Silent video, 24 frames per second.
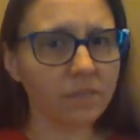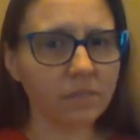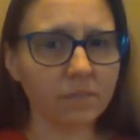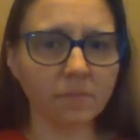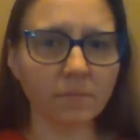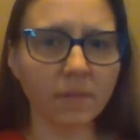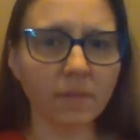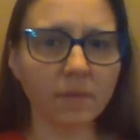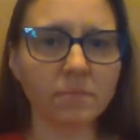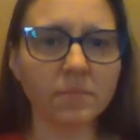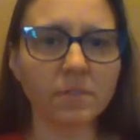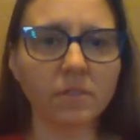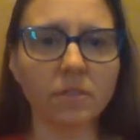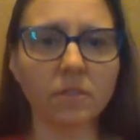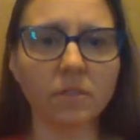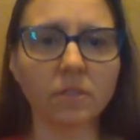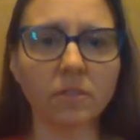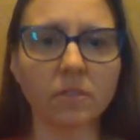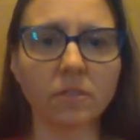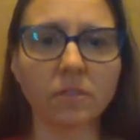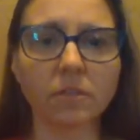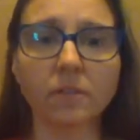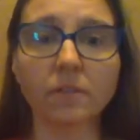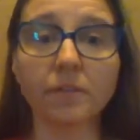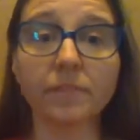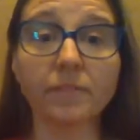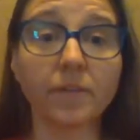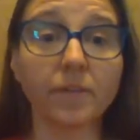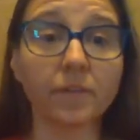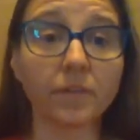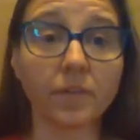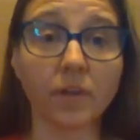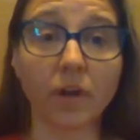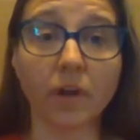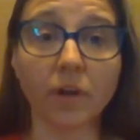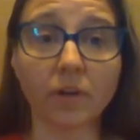Sometimes they're
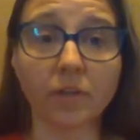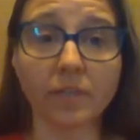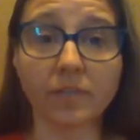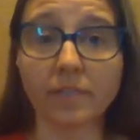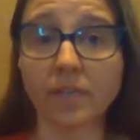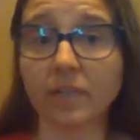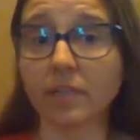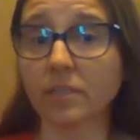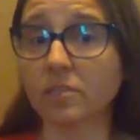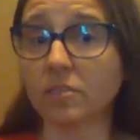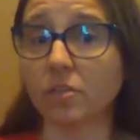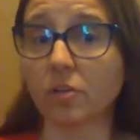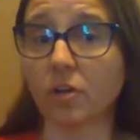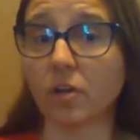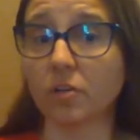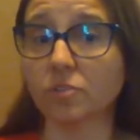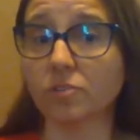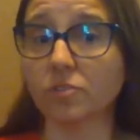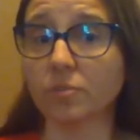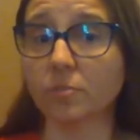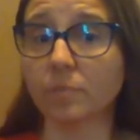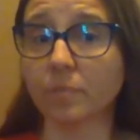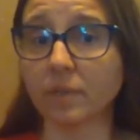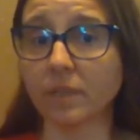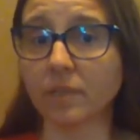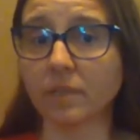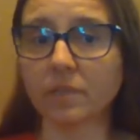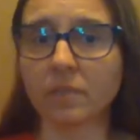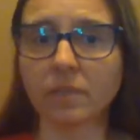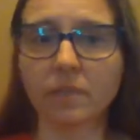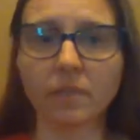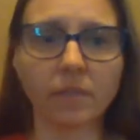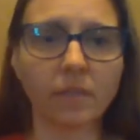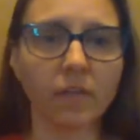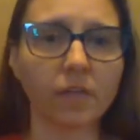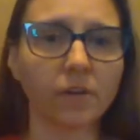the architects that also build.
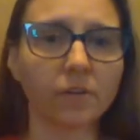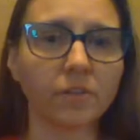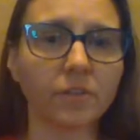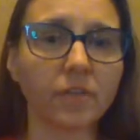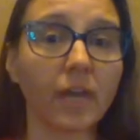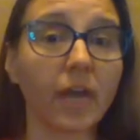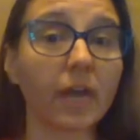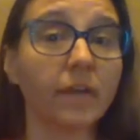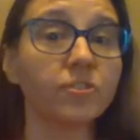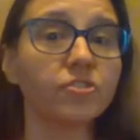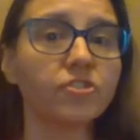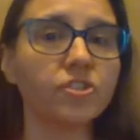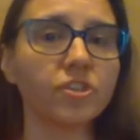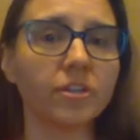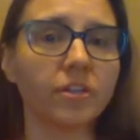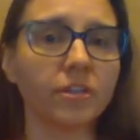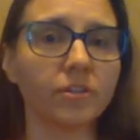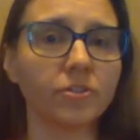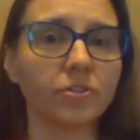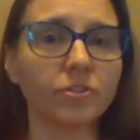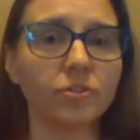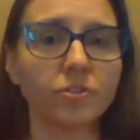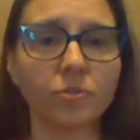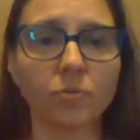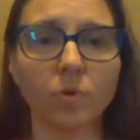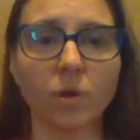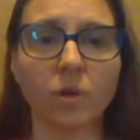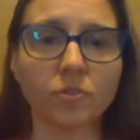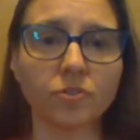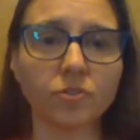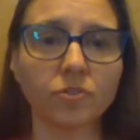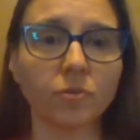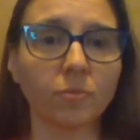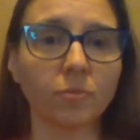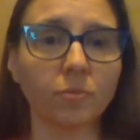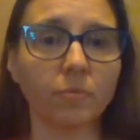They are the engineers who
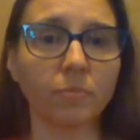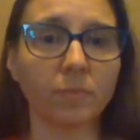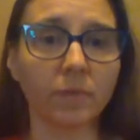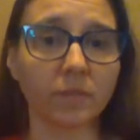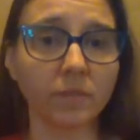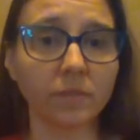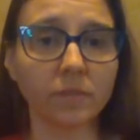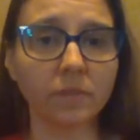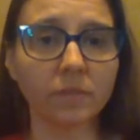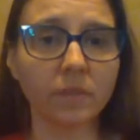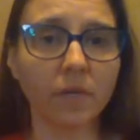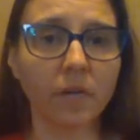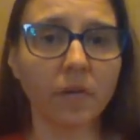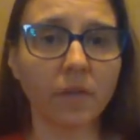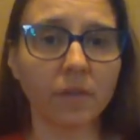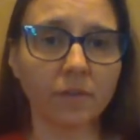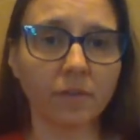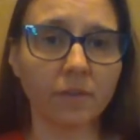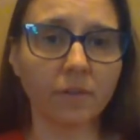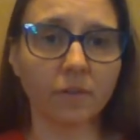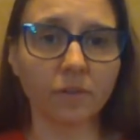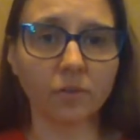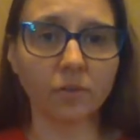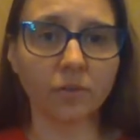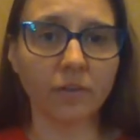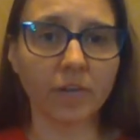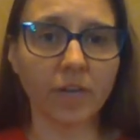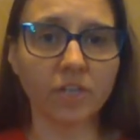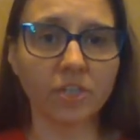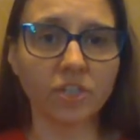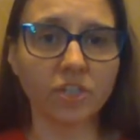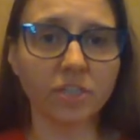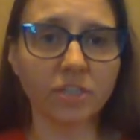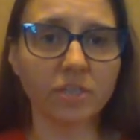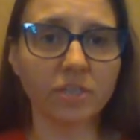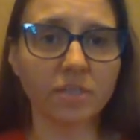also build their
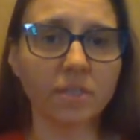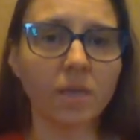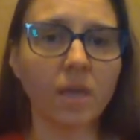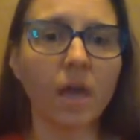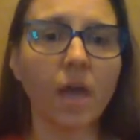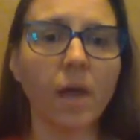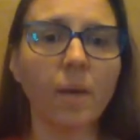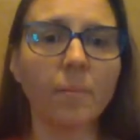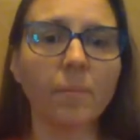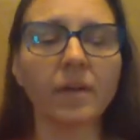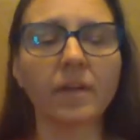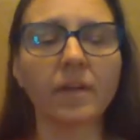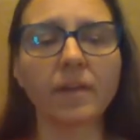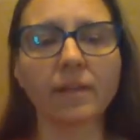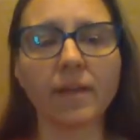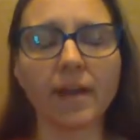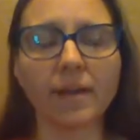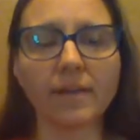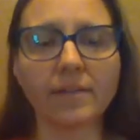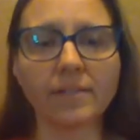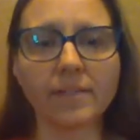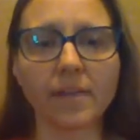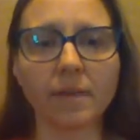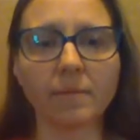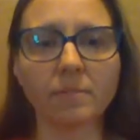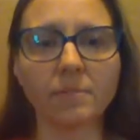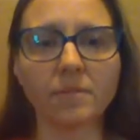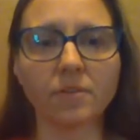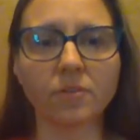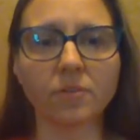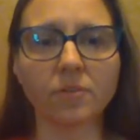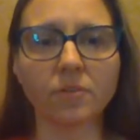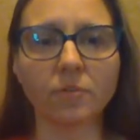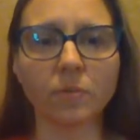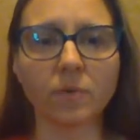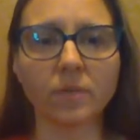creations. But a lot of times
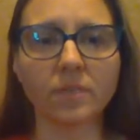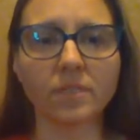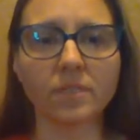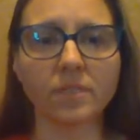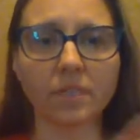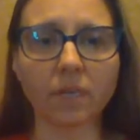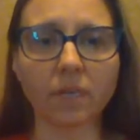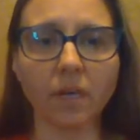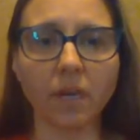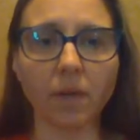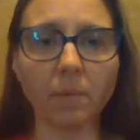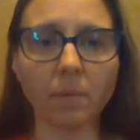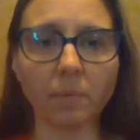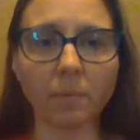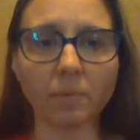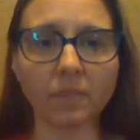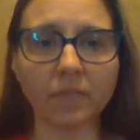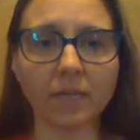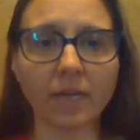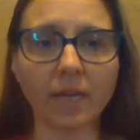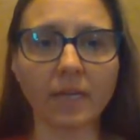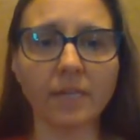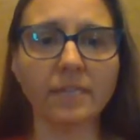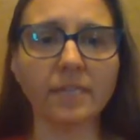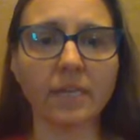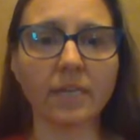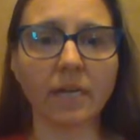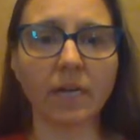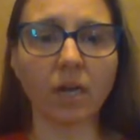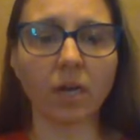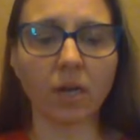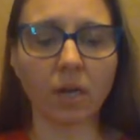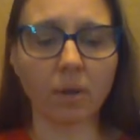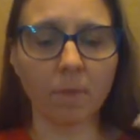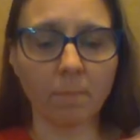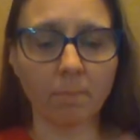they're the ones that come up with the
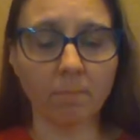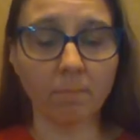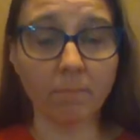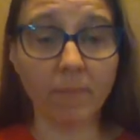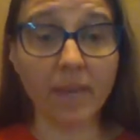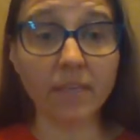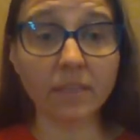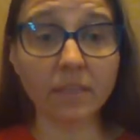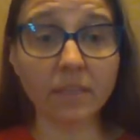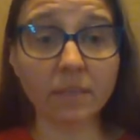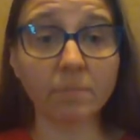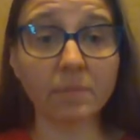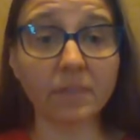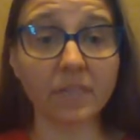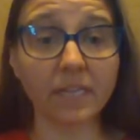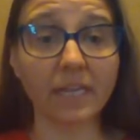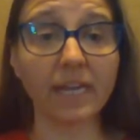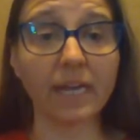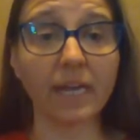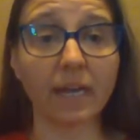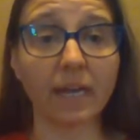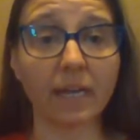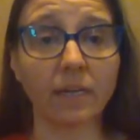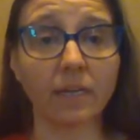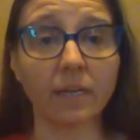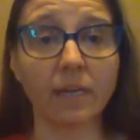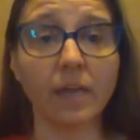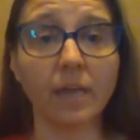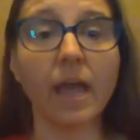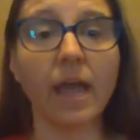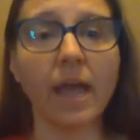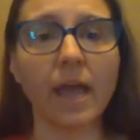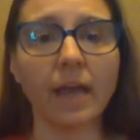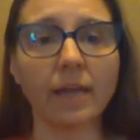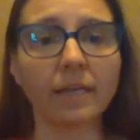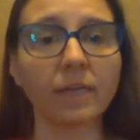idea, make the plan,
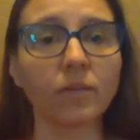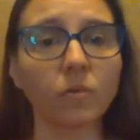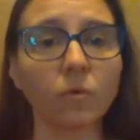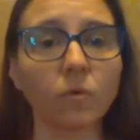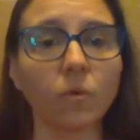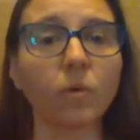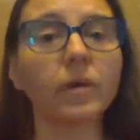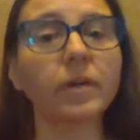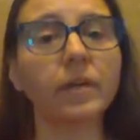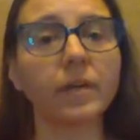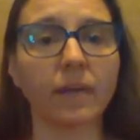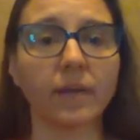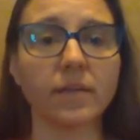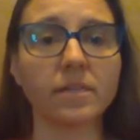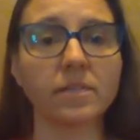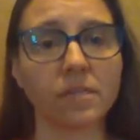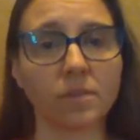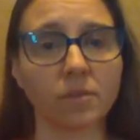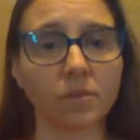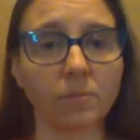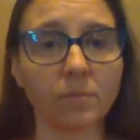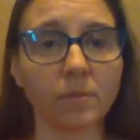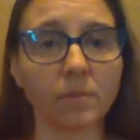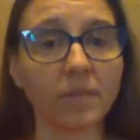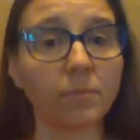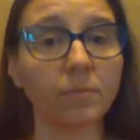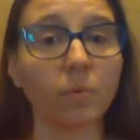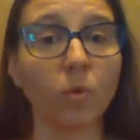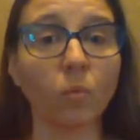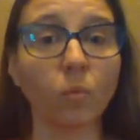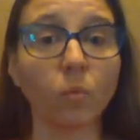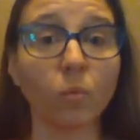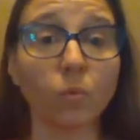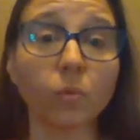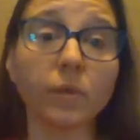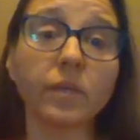and can organize other
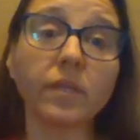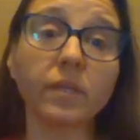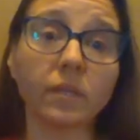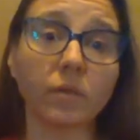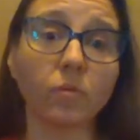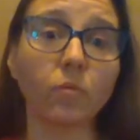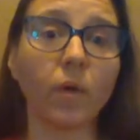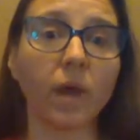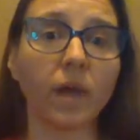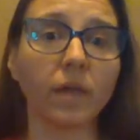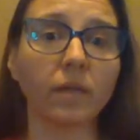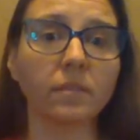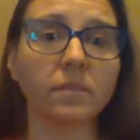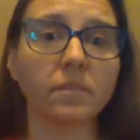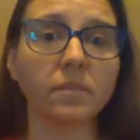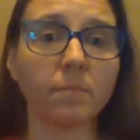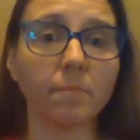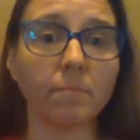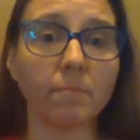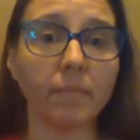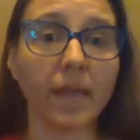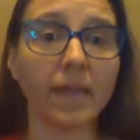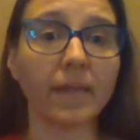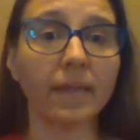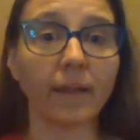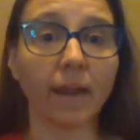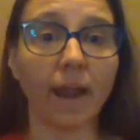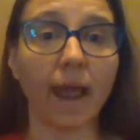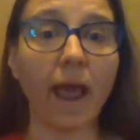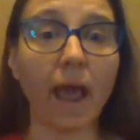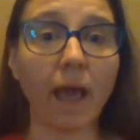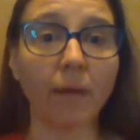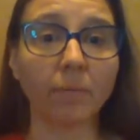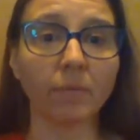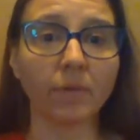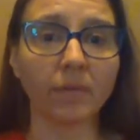people really well to make it
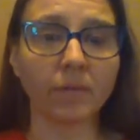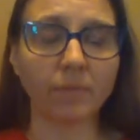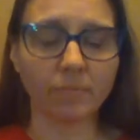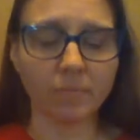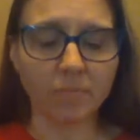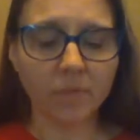happen.